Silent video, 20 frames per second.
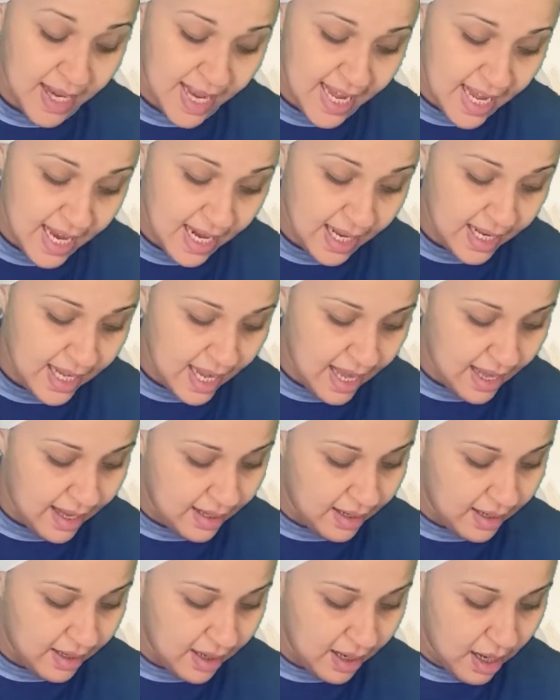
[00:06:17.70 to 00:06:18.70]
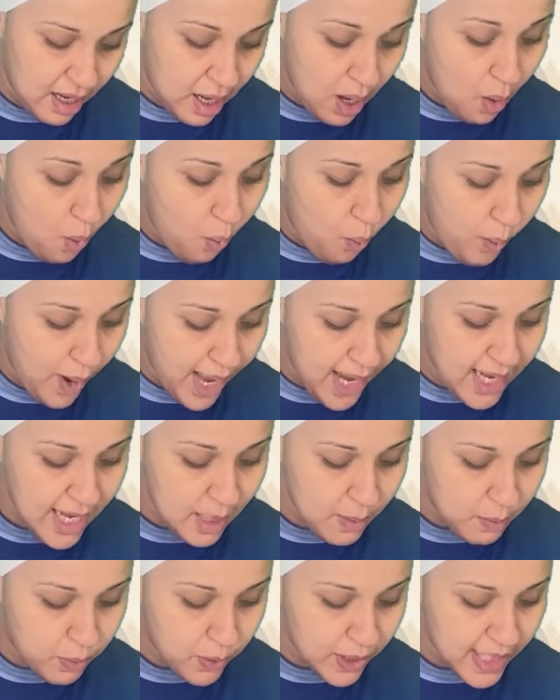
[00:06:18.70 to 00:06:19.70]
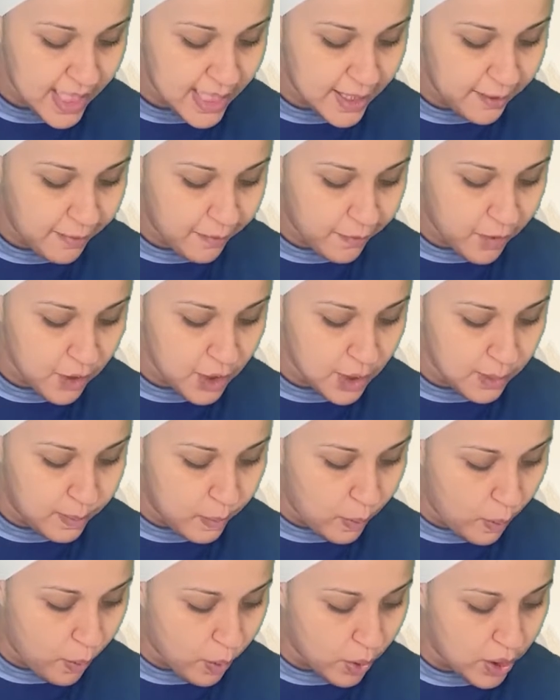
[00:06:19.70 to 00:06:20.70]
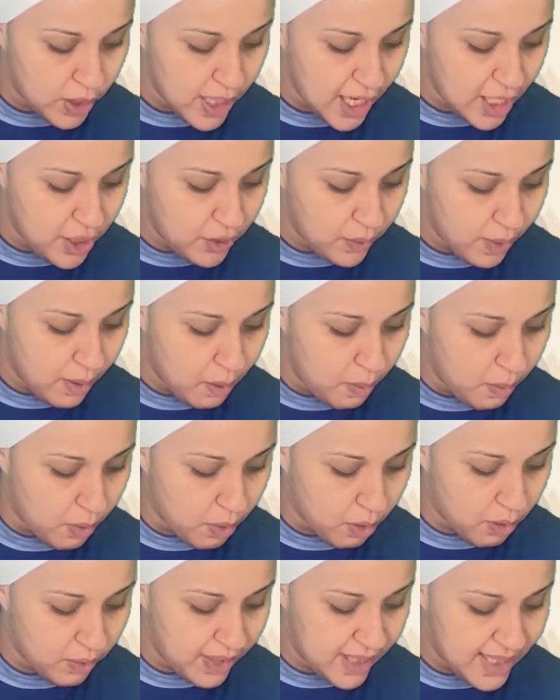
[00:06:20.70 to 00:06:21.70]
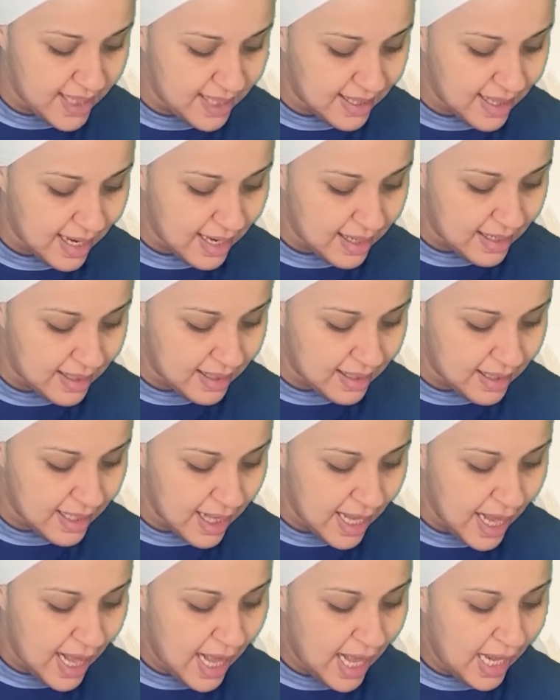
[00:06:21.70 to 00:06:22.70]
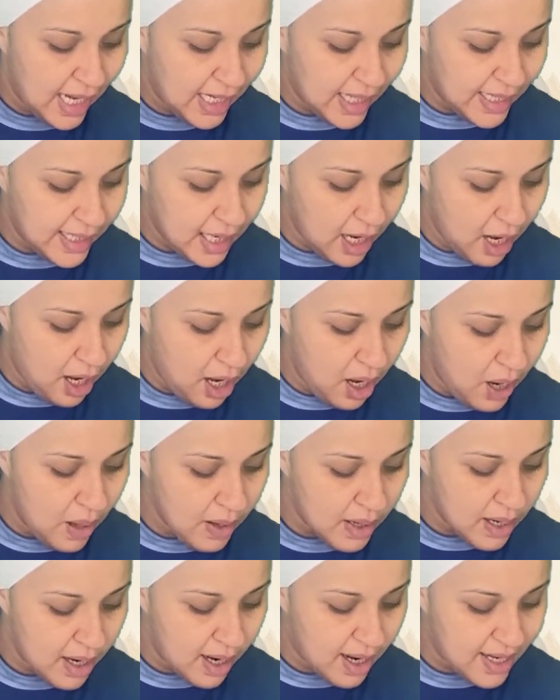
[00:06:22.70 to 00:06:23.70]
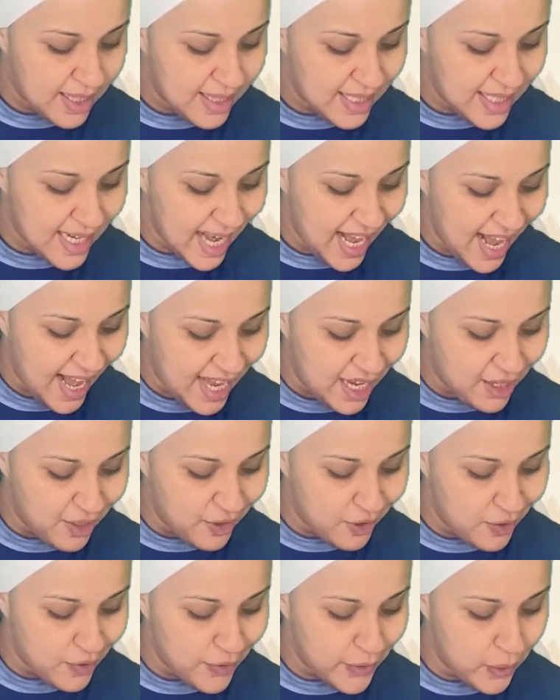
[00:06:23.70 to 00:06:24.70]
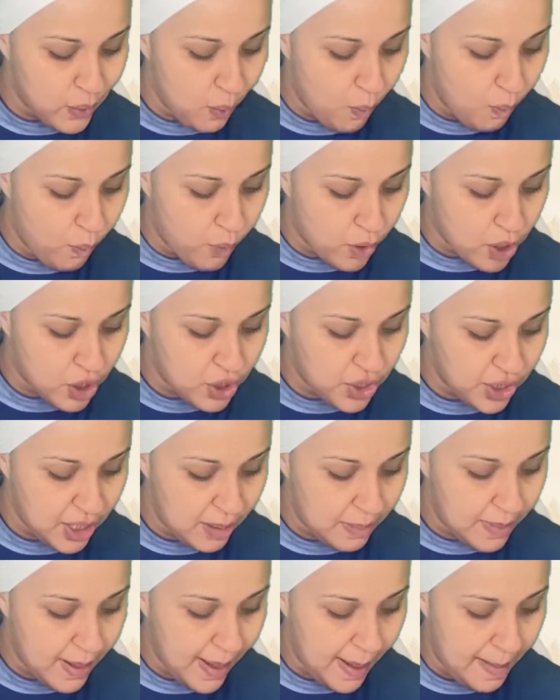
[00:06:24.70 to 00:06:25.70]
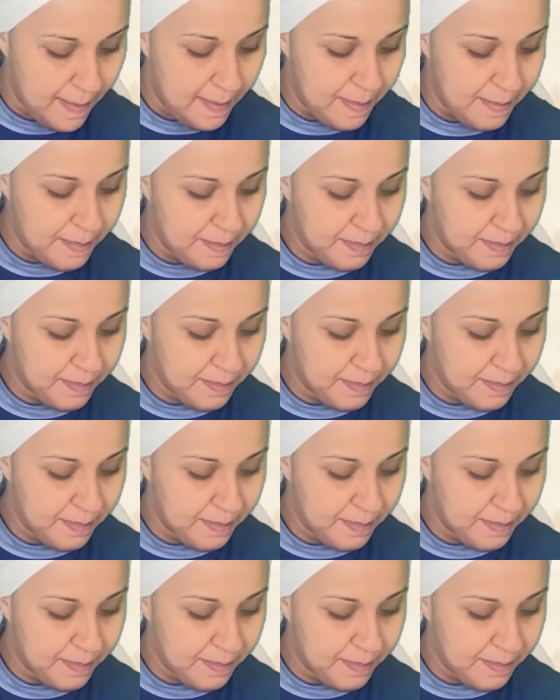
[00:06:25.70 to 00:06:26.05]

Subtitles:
And again, when he brings the firstborn into the world, he says, let all God's angels worship him.